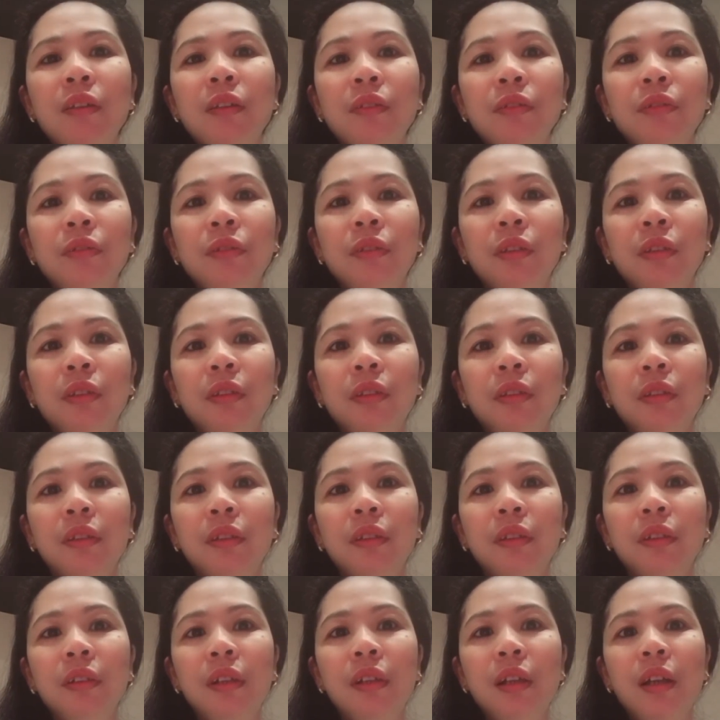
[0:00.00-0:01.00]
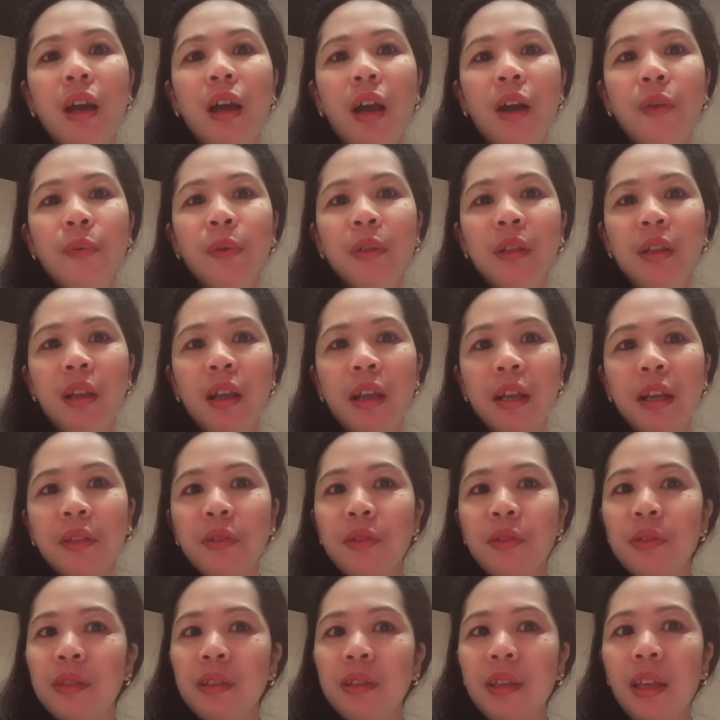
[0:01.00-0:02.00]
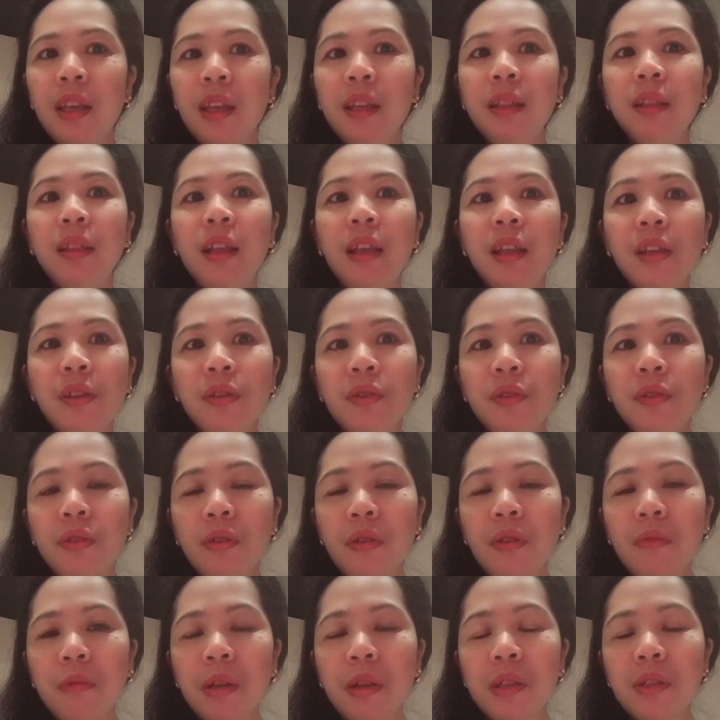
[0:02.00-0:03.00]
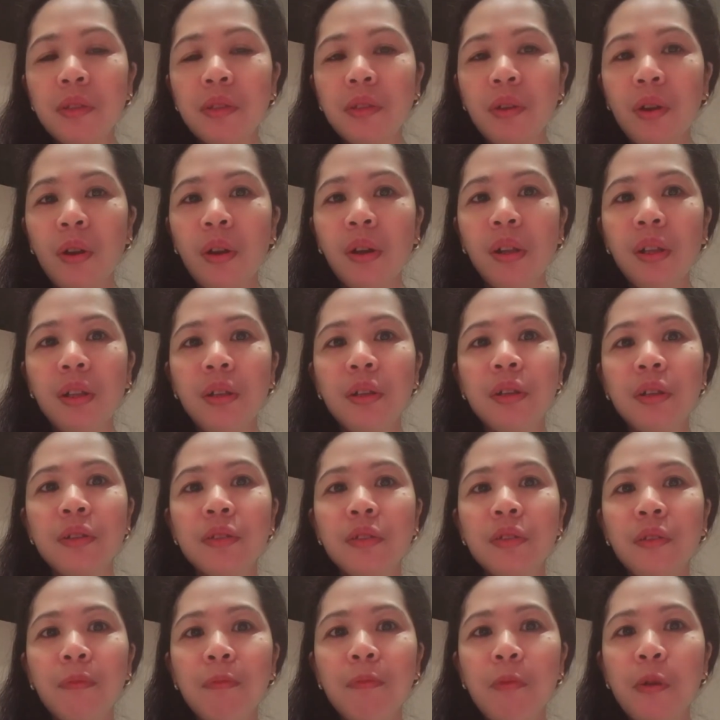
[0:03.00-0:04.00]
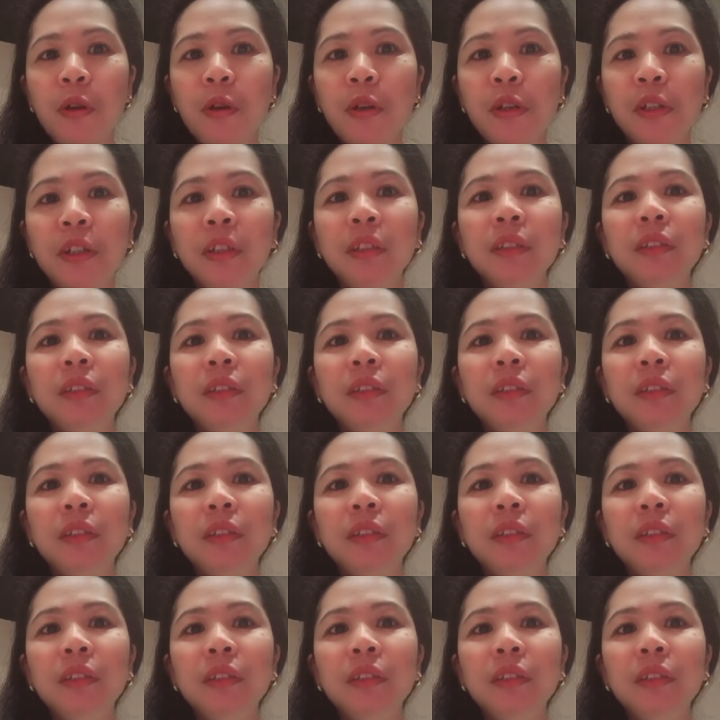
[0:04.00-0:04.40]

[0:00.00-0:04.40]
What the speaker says: I would like to say thank you so much to all your support,